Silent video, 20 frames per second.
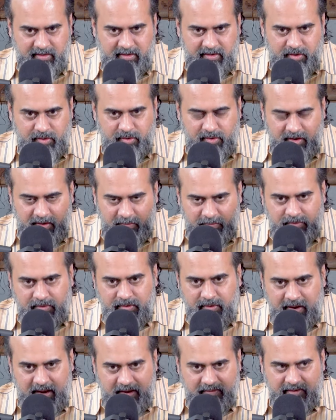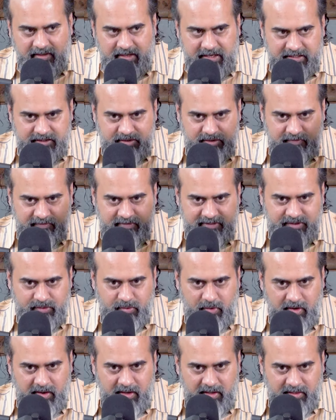Did you come to have a taste of the
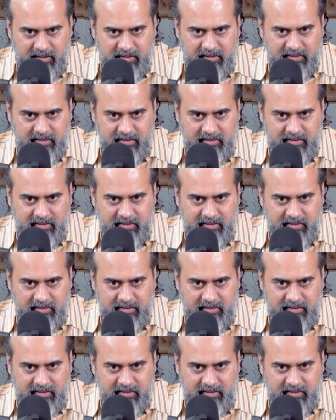soil?